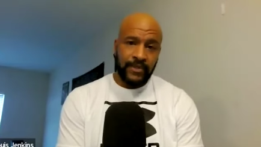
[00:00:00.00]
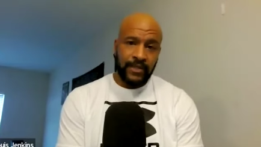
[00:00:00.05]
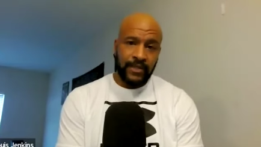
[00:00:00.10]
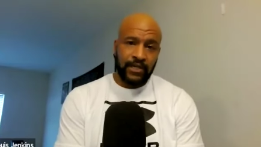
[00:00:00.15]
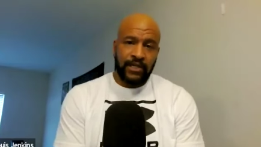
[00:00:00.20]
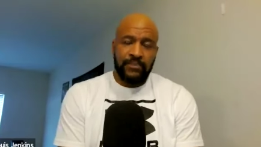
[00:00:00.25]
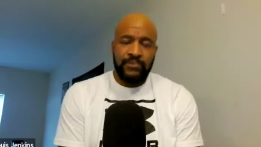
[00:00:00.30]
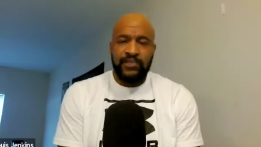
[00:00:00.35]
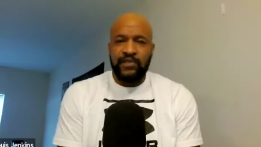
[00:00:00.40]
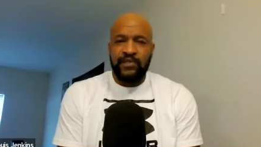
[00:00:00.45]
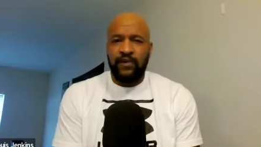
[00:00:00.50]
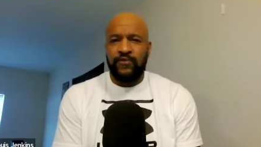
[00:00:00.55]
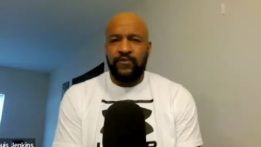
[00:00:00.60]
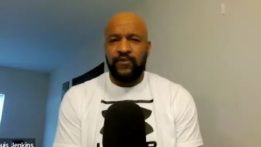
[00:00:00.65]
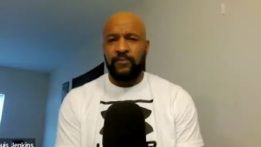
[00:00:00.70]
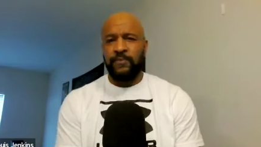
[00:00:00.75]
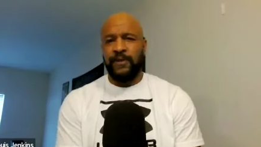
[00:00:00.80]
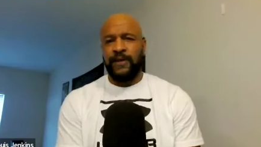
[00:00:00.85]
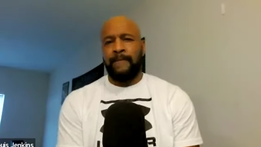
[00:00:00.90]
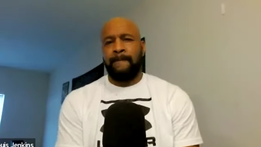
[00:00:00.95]
Come sell for
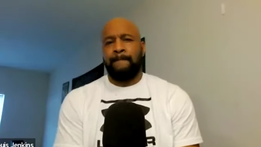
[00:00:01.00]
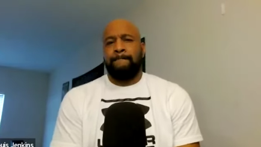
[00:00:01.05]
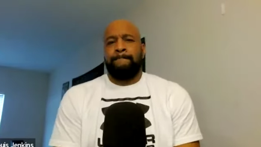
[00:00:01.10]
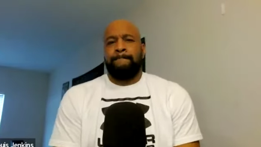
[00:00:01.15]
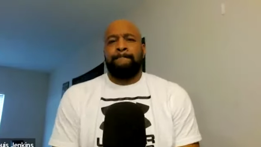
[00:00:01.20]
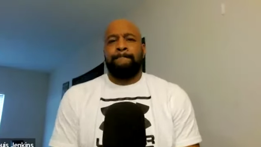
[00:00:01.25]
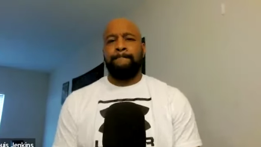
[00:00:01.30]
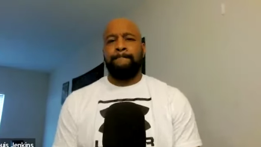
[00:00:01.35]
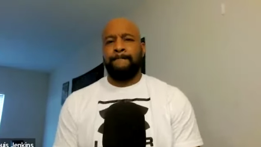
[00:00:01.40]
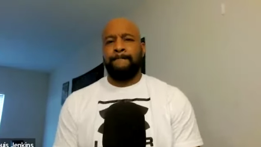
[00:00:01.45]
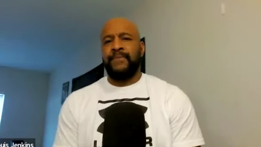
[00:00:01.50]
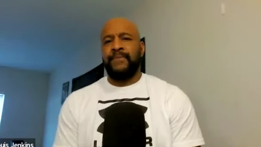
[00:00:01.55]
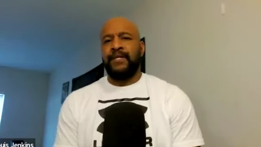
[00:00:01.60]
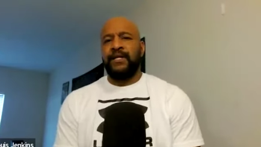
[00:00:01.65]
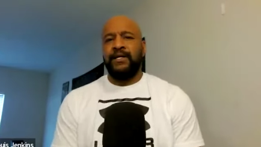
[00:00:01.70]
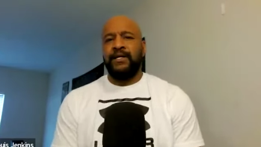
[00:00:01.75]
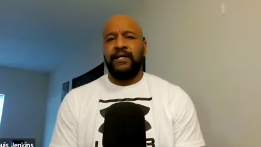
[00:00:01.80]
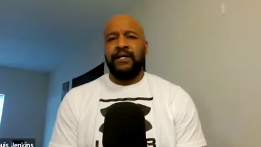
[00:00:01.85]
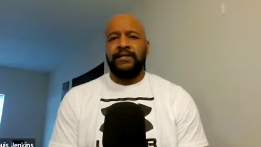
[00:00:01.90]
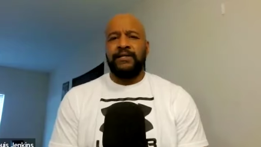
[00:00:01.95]
me.
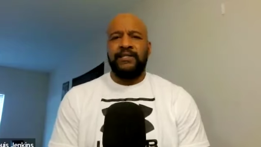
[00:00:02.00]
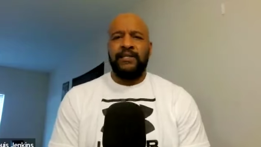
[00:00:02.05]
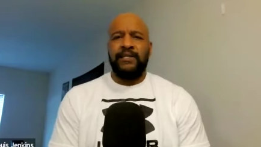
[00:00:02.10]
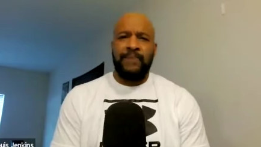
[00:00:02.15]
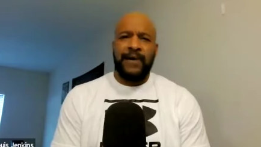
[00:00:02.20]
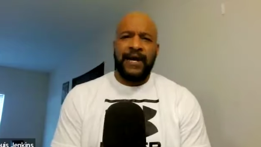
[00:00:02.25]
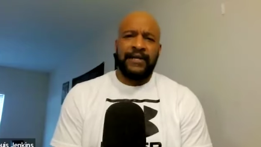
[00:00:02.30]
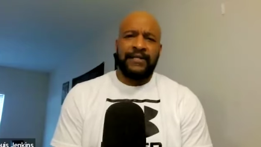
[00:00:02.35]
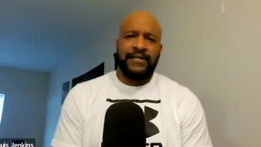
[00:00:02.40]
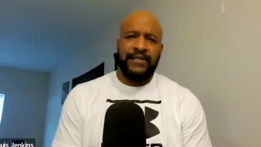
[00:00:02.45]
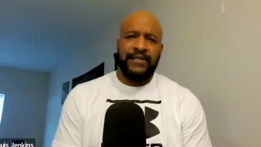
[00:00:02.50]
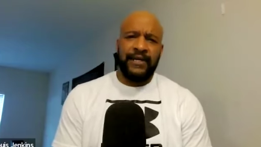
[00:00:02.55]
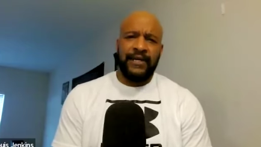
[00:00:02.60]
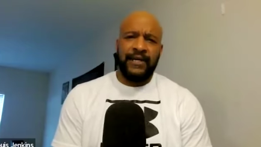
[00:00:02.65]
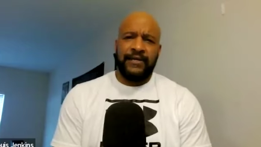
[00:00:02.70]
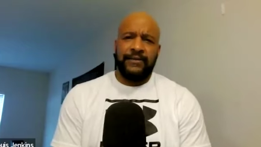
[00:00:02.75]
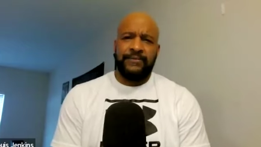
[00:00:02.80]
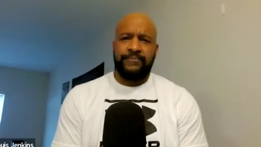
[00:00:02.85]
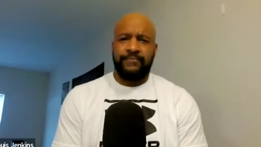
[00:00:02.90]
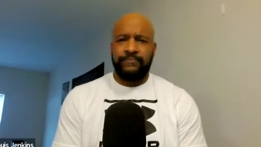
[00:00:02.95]
See, back
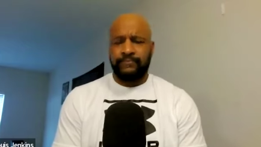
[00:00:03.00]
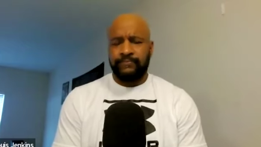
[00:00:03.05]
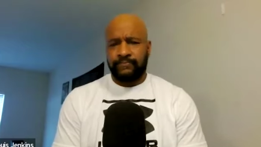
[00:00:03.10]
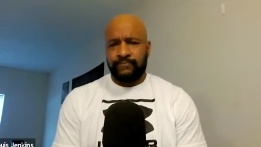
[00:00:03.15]
then,